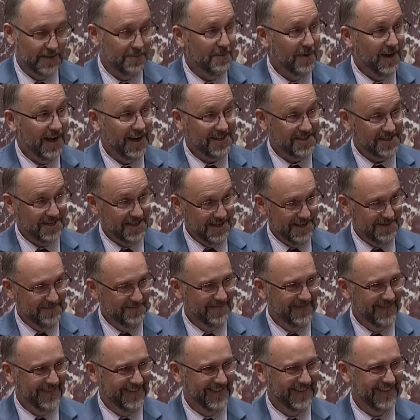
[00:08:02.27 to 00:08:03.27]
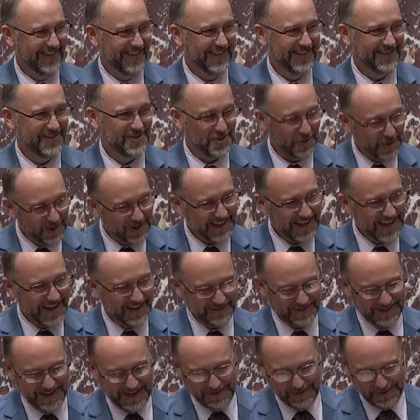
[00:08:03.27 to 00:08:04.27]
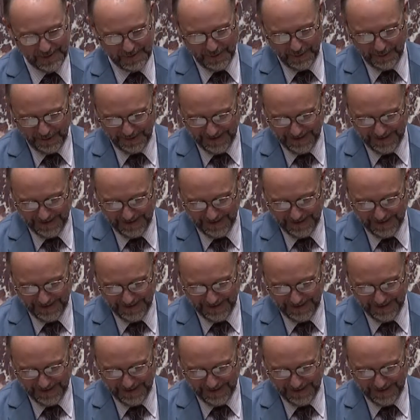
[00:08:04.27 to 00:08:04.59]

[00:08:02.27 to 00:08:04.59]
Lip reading: my time, shortly after I was born,